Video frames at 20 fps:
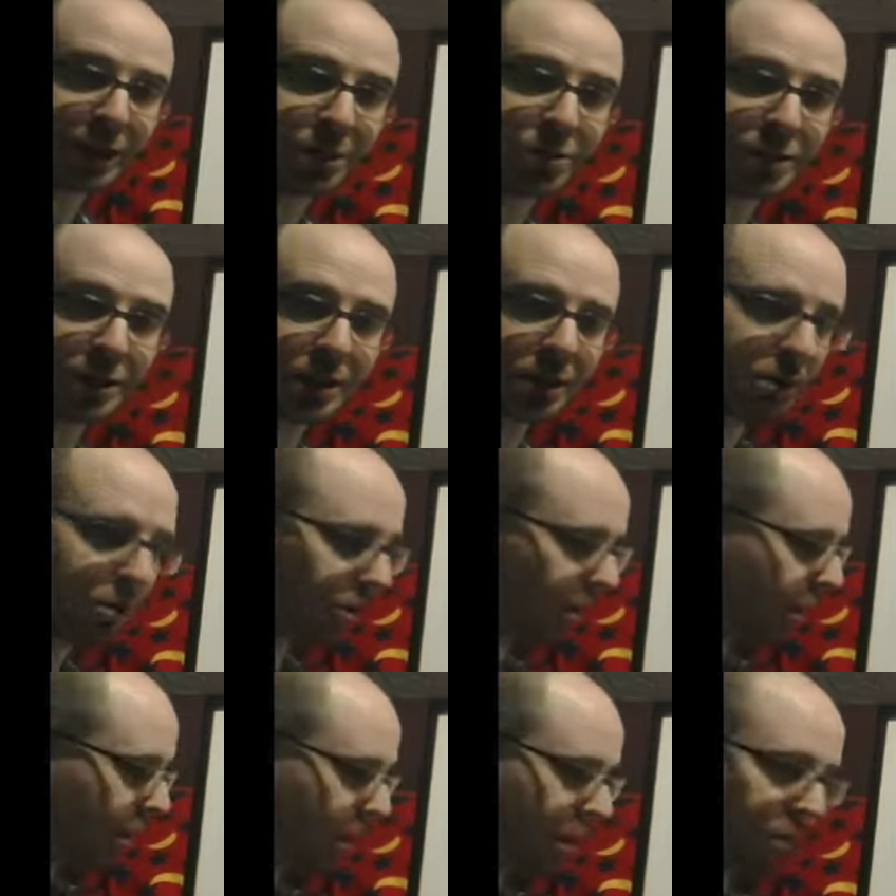
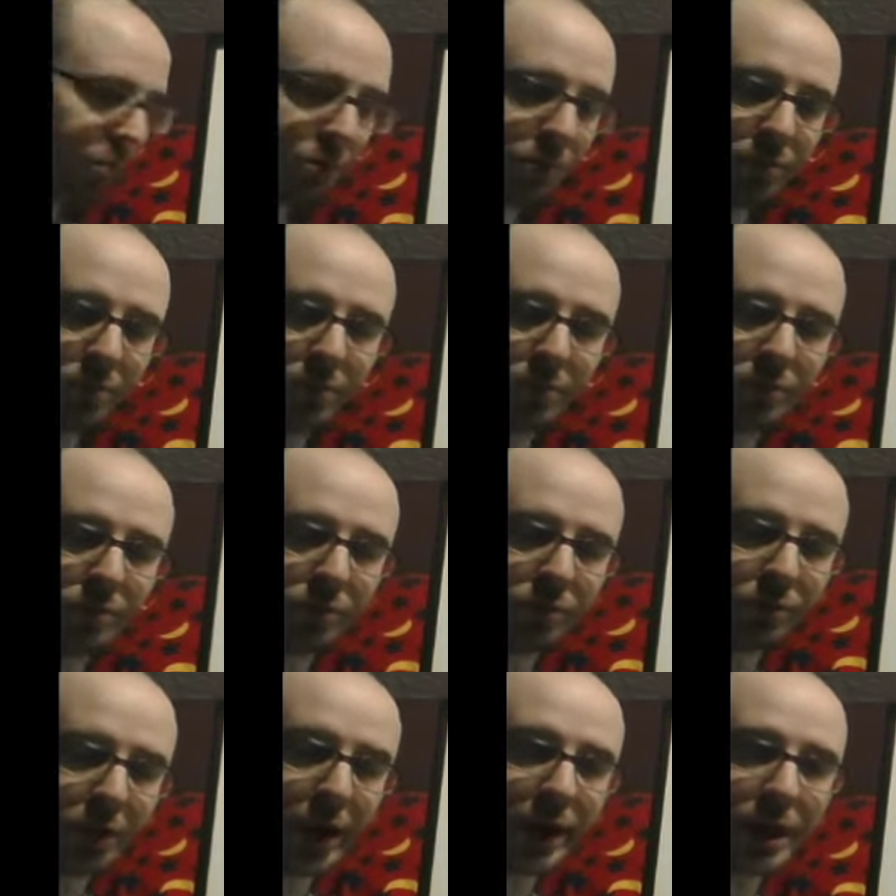a
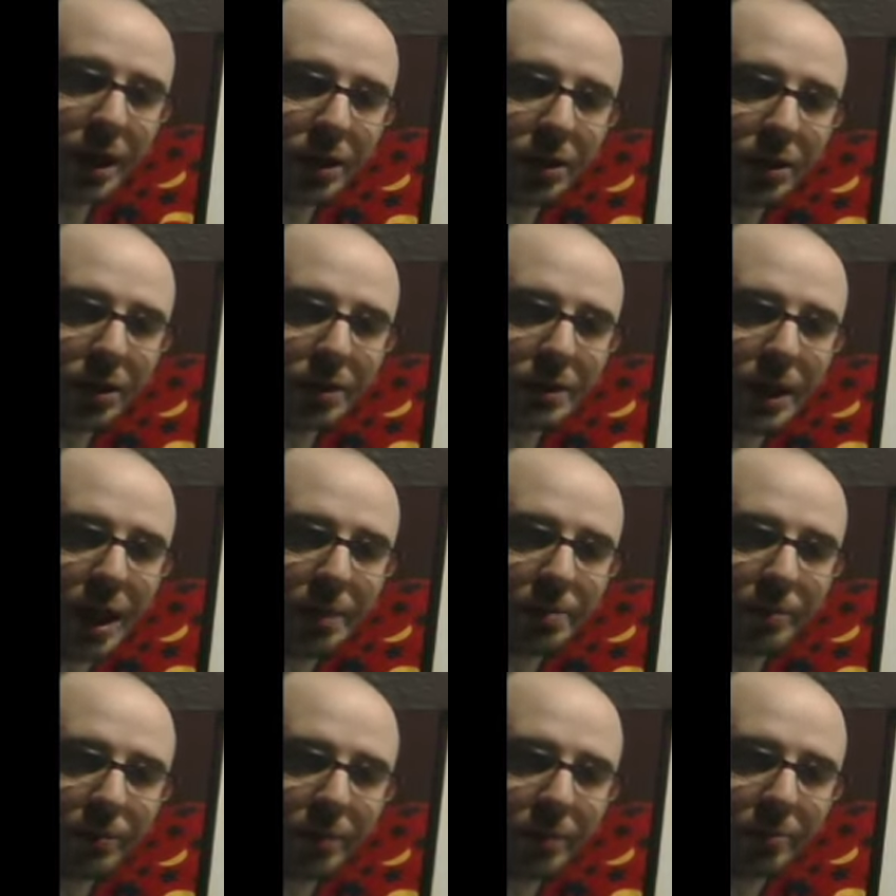regular type
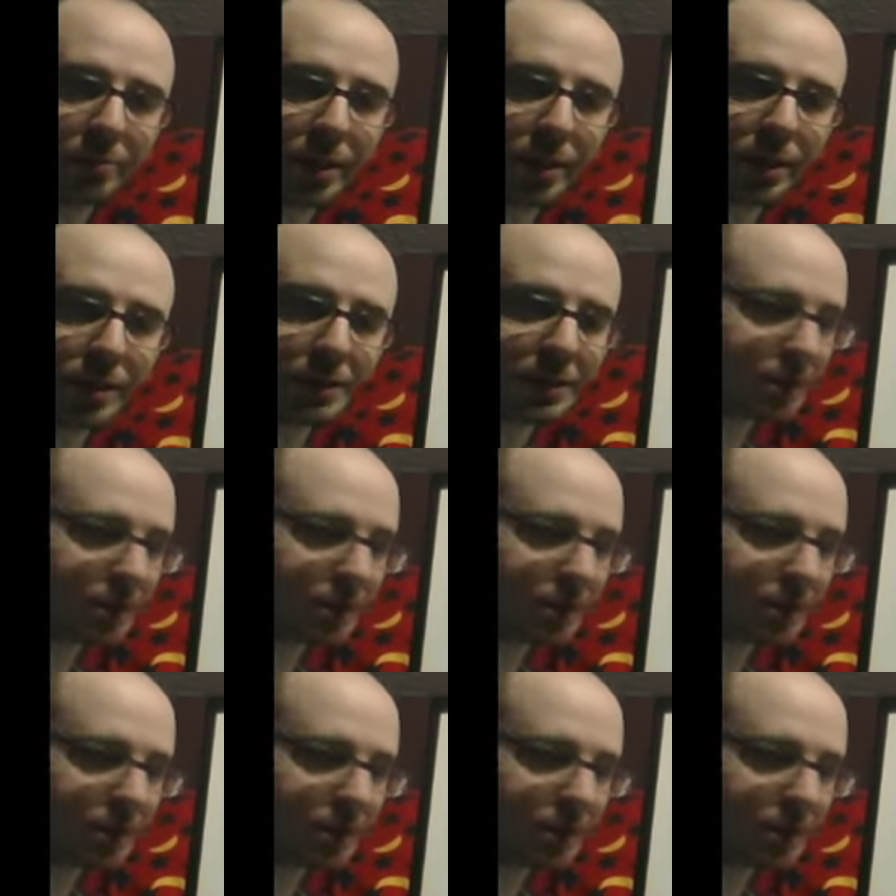of comparison